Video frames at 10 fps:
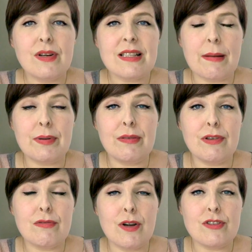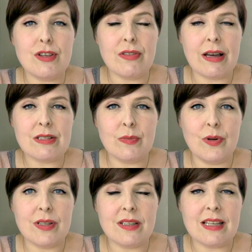For example, if you wrote 2,000
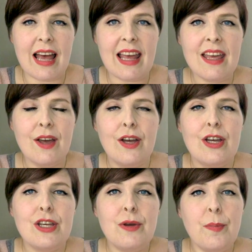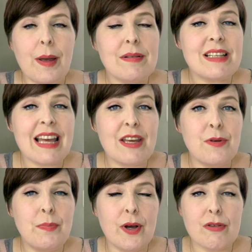words a day, you'd be able to get
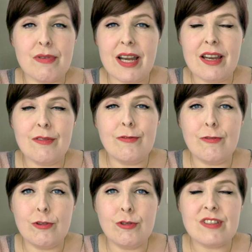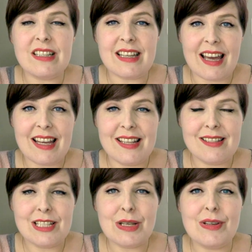your book written in 40
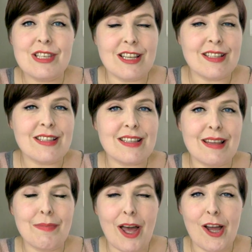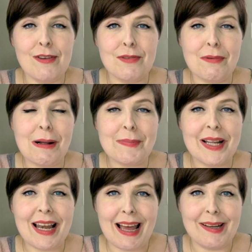days. So it doesn't seem that
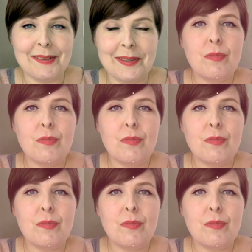overwhelming now.